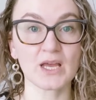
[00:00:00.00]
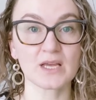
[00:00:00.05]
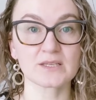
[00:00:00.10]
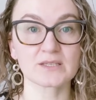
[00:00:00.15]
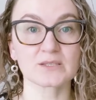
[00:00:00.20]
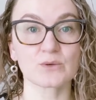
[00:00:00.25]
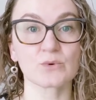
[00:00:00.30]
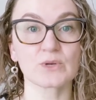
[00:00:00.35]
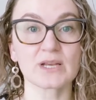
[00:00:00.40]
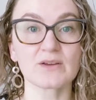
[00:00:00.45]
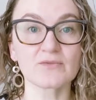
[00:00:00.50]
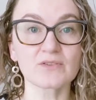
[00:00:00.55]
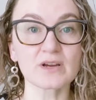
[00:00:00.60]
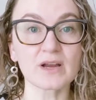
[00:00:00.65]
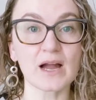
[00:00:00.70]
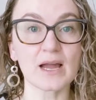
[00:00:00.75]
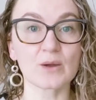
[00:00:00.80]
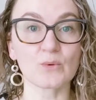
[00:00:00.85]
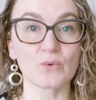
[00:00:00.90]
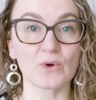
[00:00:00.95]
So whatever
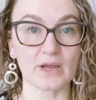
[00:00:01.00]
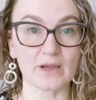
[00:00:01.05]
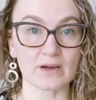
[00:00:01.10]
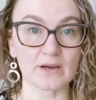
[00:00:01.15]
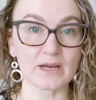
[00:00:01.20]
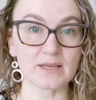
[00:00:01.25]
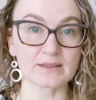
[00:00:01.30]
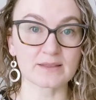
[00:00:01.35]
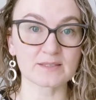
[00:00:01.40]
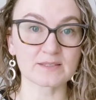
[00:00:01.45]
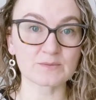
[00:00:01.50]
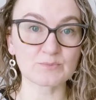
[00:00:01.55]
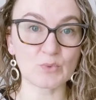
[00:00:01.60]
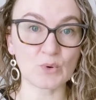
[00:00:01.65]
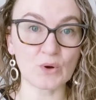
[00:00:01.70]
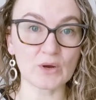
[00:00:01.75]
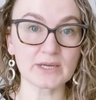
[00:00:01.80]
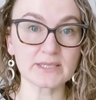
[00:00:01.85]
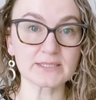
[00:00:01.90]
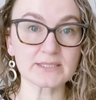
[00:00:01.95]
I wear at this
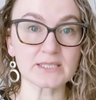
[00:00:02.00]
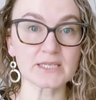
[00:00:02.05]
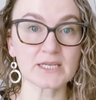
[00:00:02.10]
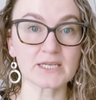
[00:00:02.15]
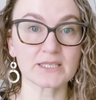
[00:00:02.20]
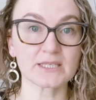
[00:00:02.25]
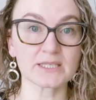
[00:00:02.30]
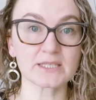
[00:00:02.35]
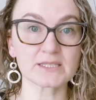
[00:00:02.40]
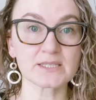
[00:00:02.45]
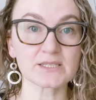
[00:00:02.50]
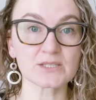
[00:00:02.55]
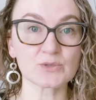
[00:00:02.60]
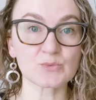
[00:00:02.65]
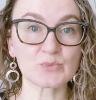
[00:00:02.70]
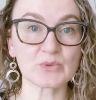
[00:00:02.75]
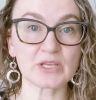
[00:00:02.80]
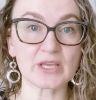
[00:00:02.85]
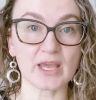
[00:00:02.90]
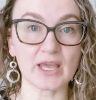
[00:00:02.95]
point needs to
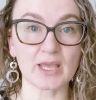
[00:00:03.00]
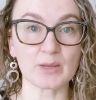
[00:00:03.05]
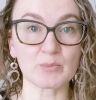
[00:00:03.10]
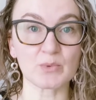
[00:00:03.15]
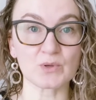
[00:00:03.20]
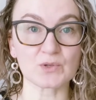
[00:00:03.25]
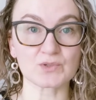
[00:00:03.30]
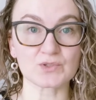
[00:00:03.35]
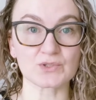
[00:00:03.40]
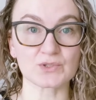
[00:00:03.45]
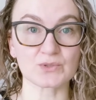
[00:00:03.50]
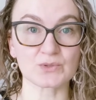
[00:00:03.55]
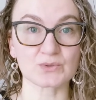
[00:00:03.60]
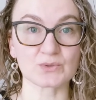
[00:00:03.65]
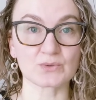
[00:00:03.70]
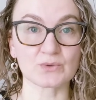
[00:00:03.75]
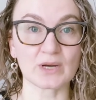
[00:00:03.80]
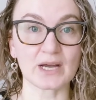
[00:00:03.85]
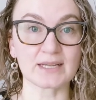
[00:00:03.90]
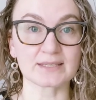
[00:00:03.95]
be able
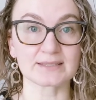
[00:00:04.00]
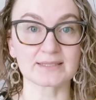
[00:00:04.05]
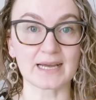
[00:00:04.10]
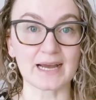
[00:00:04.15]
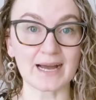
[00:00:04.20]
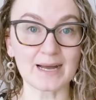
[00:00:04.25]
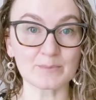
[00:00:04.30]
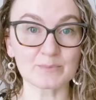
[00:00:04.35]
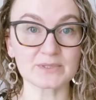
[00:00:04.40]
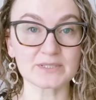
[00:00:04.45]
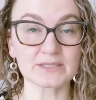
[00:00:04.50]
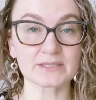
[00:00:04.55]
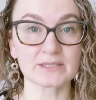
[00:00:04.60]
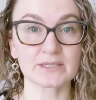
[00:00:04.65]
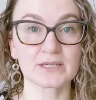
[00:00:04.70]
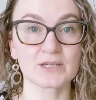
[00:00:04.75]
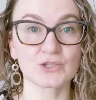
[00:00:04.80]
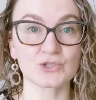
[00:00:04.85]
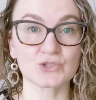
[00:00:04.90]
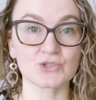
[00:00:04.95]
to adapt
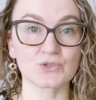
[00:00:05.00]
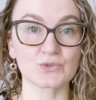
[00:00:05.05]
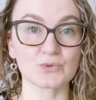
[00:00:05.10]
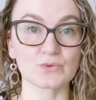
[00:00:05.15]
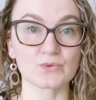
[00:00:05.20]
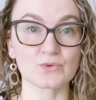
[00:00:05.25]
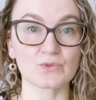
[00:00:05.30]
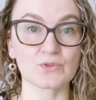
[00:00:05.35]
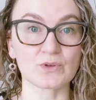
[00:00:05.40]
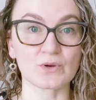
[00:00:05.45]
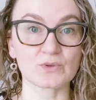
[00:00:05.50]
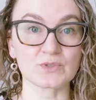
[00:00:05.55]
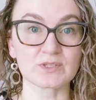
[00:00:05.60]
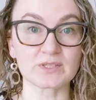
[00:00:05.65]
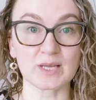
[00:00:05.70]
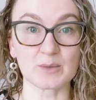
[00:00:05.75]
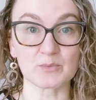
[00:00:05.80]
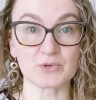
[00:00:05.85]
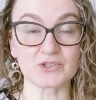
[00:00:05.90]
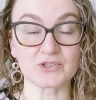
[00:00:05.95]
to those
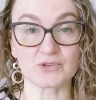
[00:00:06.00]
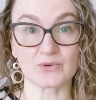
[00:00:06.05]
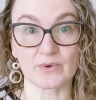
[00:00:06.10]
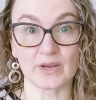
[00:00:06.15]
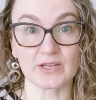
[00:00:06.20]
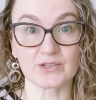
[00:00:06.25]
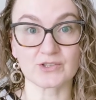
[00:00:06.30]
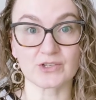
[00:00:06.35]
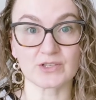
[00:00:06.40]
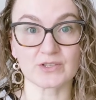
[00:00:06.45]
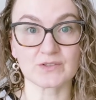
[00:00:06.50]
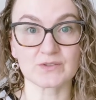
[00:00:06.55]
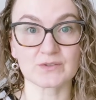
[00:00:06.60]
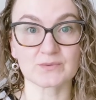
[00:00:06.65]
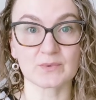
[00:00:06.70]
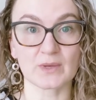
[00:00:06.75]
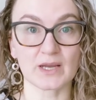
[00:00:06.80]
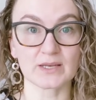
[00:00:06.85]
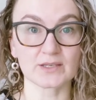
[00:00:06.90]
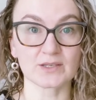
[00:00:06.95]
temperature
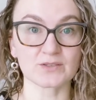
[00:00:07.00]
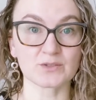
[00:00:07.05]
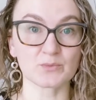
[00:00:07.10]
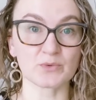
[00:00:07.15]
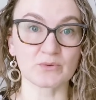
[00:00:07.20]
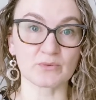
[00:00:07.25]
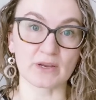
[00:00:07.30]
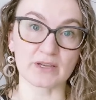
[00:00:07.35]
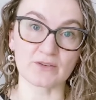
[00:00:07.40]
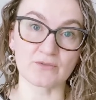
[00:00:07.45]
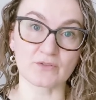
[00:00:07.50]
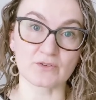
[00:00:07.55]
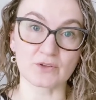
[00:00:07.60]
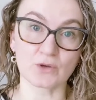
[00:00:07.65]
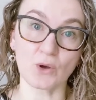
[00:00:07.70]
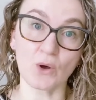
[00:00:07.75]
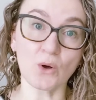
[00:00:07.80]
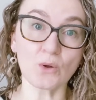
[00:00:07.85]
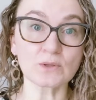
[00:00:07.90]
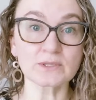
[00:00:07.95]
ranges. I need to be ready for the
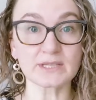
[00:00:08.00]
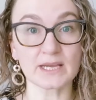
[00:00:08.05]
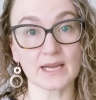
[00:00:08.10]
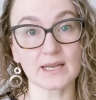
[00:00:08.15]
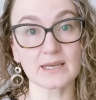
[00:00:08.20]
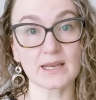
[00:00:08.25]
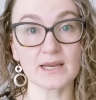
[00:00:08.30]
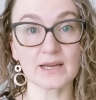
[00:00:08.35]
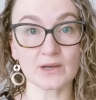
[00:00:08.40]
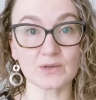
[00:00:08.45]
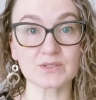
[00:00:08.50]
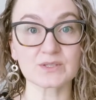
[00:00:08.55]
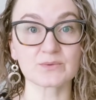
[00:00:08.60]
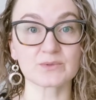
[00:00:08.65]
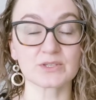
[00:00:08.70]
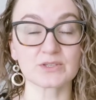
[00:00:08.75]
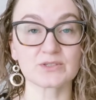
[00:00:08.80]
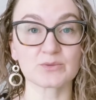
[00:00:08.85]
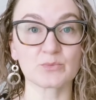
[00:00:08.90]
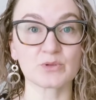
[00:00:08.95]
cold and I also
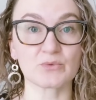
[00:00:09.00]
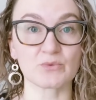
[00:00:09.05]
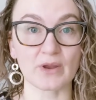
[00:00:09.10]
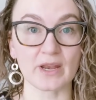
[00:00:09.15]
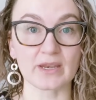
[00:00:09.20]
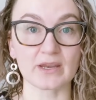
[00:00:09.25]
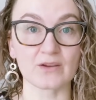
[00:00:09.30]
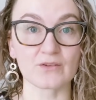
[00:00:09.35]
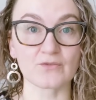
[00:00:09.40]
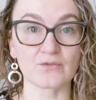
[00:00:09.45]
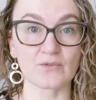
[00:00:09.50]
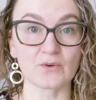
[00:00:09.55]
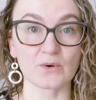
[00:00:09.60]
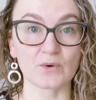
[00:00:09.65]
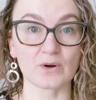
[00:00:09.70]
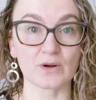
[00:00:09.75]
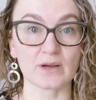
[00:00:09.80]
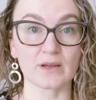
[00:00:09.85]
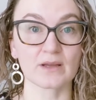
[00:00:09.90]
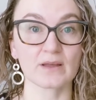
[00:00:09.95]
need to be ready
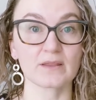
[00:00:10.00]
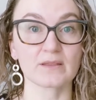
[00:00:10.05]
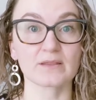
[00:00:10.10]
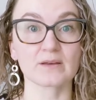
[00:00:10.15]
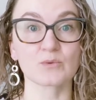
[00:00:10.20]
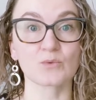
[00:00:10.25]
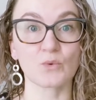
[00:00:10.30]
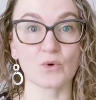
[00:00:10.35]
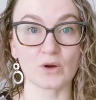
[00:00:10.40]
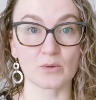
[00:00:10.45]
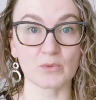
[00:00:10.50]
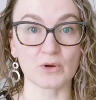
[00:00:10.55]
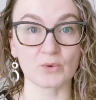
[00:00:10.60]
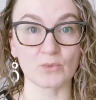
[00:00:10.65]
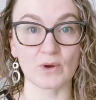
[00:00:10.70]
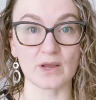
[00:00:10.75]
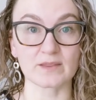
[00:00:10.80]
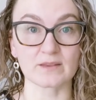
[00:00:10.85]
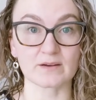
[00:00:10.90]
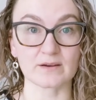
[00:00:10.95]
for the warmer
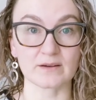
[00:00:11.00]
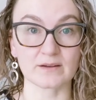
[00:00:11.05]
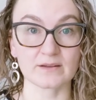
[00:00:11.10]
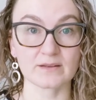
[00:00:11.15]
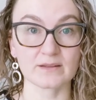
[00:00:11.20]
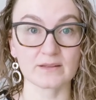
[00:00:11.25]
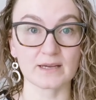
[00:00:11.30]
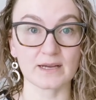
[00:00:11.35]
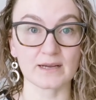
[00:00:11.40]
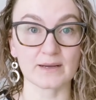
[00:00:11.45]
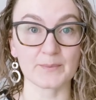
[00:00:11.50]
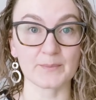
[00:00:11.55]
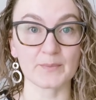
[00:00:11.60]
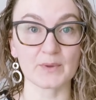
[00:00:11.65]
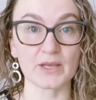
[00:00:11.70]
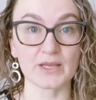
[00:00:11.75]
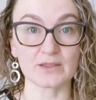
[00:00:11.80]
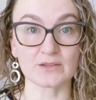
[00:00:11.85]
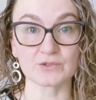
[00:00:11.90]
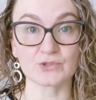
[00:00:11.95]
weather um,
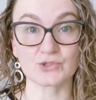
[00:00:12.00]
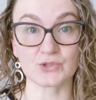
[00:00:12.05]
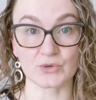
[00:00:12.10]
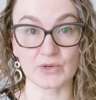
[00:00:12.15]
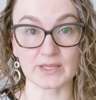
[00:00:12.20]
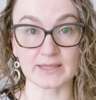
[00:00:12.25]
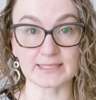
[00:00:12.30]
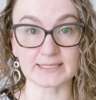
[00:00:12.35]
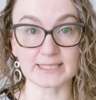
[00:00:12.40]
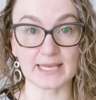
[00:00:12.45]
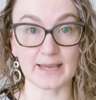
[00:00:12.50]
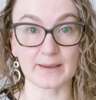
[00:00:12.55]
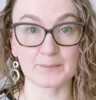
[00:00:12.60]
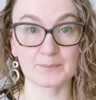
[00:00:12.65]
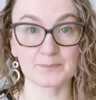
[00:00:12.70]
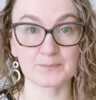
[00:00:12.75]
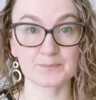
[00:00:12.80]
in, during the day.